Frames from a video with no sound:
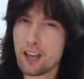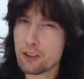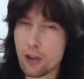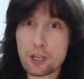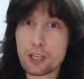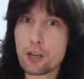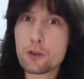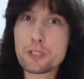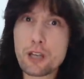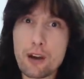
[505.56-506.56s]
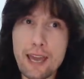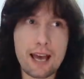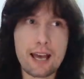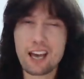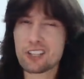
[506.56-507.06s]
your closed
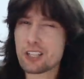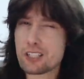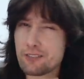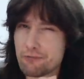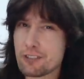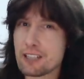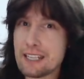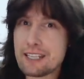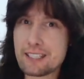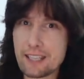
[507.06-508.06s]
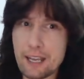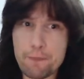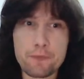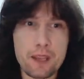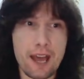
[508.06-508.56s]
hi-hat and just releasing
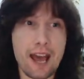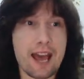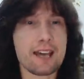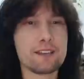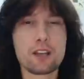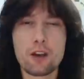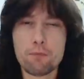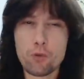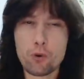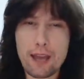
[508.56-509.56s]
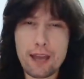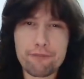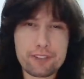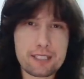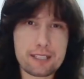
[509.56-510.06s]
it, and more
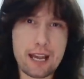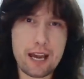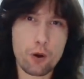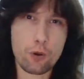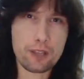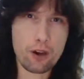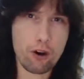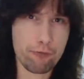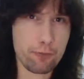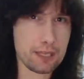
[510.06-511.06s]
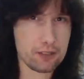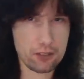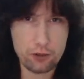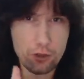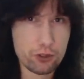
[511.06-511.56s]
emphasis now on the offbeat,
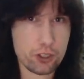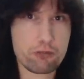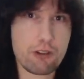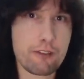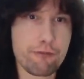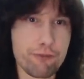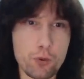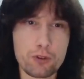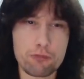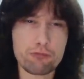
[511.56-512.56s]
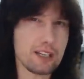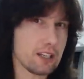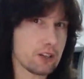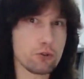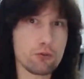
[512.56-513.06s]
so not straightforward.
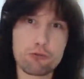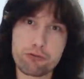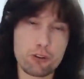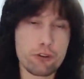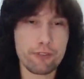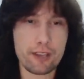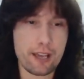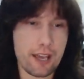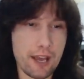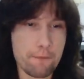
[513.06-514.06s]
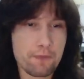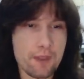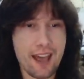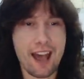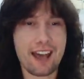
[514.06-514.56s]
Really cool groove in here.
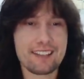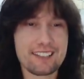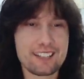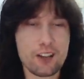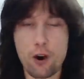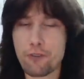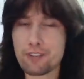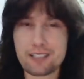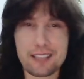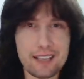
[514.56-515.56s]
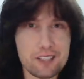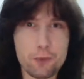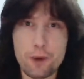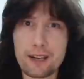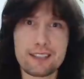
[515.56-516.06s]
And obviously that's
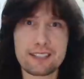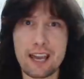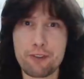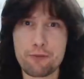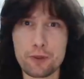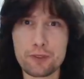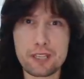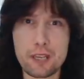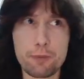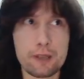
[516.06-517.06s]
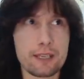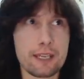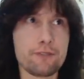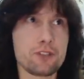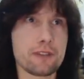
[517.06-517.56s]
the way that Dave wants it, but it
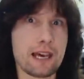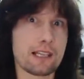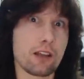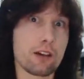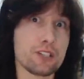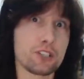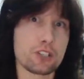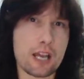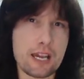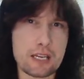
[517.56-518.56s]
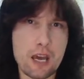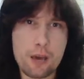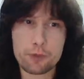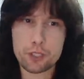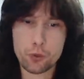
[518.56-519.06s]
gives you that light and shade
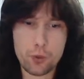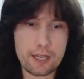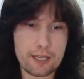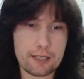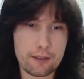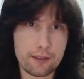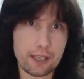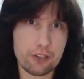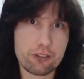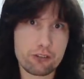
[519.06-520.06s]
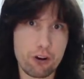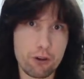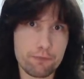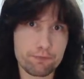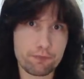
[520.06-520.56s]
between the
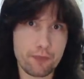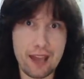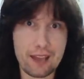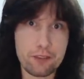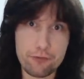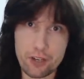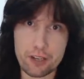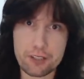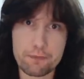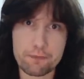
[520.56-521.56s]
intro and the verse.